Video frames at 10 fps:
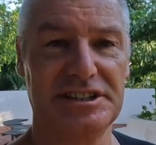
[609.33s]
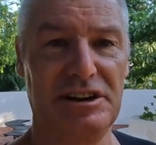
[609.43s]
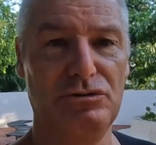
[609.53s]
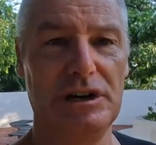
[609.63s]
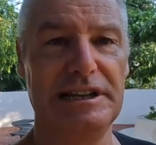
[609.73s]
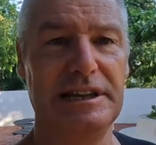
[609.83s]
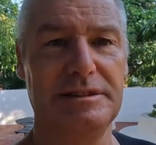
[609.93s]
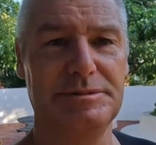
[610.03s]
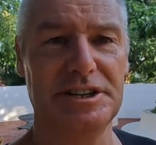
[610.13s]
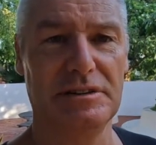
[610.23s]
They really let
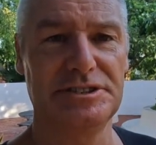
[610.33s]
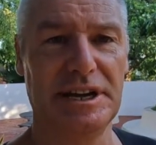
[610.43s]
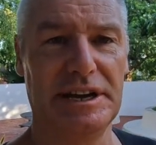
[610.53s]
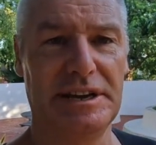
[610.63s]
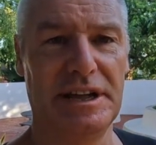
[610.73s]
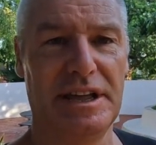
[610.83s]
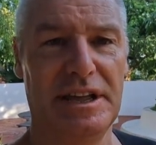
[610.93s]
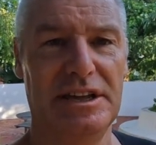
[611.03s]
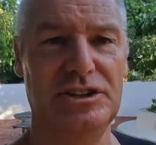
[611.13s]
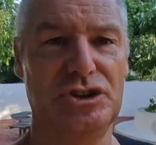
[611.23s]
themselves down
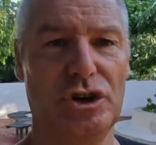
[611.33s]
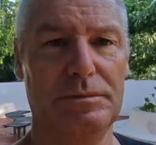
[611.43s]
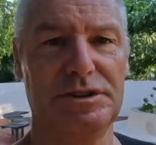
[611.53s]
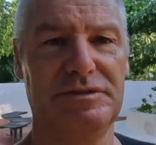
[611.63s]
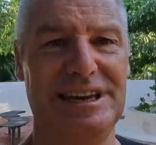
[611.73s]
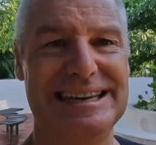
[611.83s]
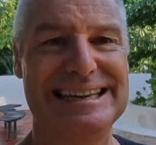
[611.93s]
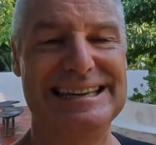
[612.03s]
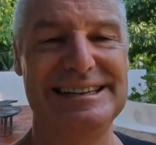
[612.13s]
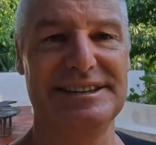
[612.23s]
in terms of
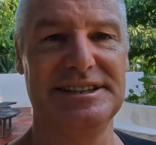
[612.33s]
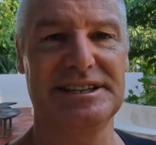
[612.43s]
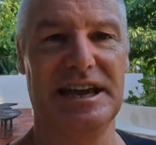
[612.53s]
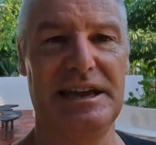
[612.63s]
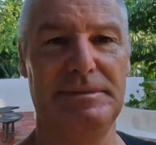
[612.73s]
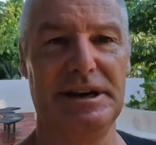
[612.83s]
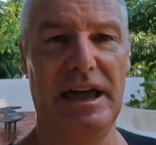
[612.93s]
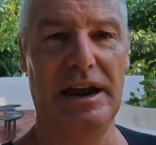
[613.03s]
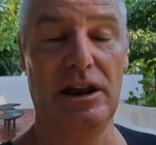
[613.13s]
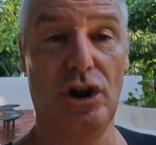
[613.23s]
getting into this game,
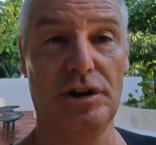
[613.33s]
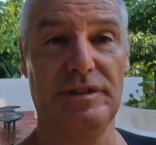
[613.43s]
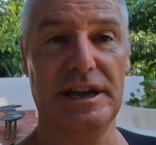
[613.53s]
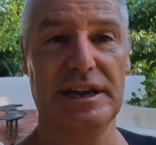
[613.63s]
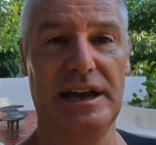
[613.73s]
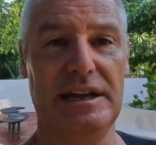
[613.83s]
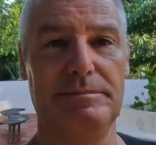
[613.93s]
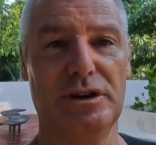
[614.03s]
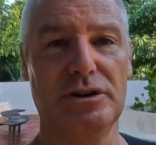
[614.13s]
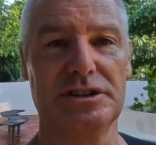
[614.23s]
and a lot of that came
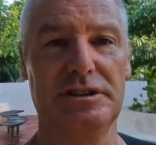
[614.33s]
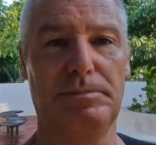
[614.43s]
because of